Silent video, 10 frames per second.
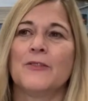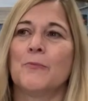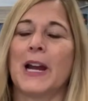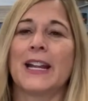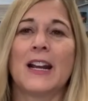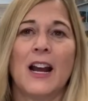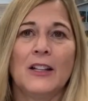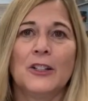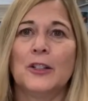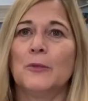by
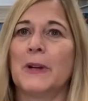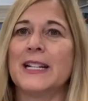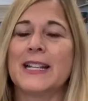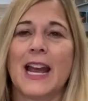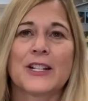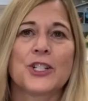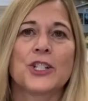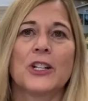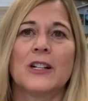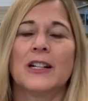color, by
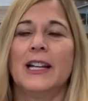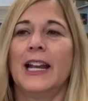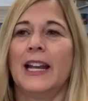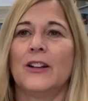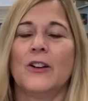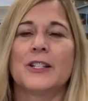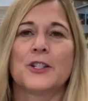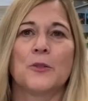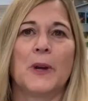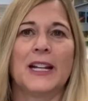texture, and
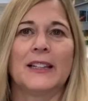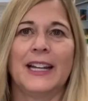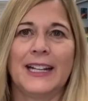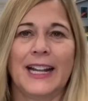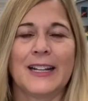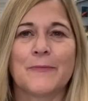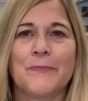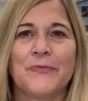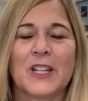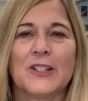also by lighting.
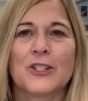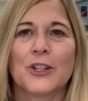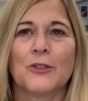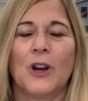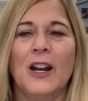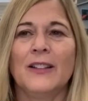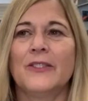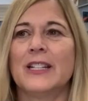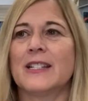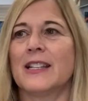So all of
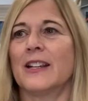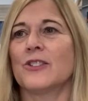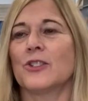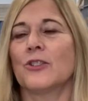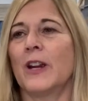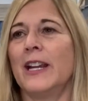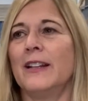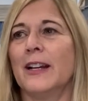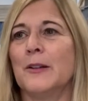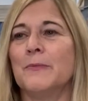these things are great.
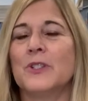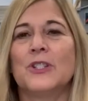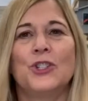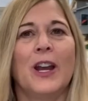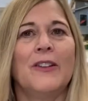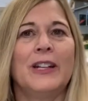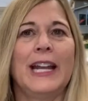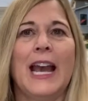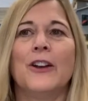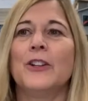Do you have any
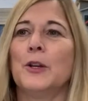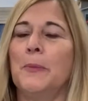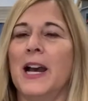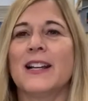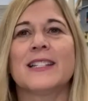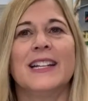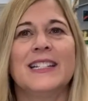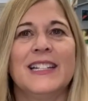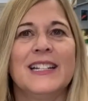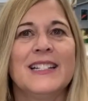out-of-the-box
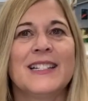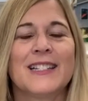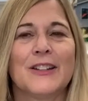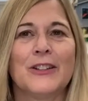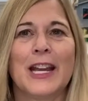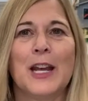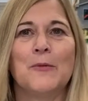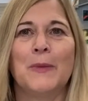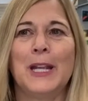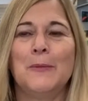ideas that
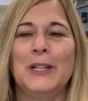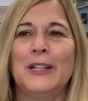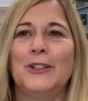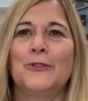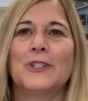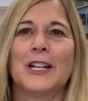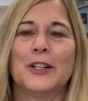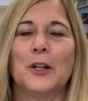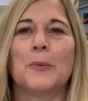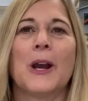maybe you've done
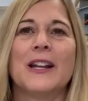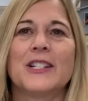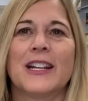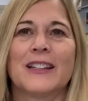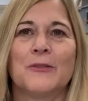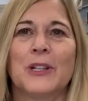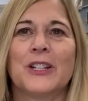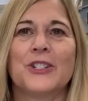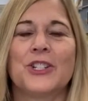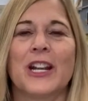on a project that we
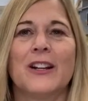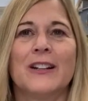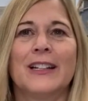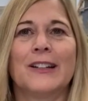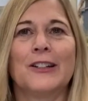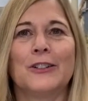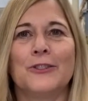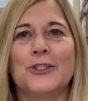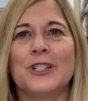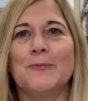could share in
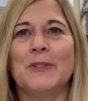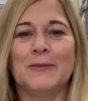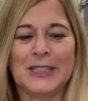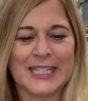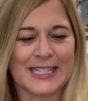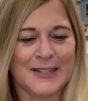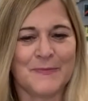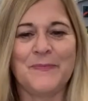conclusion, Melissa?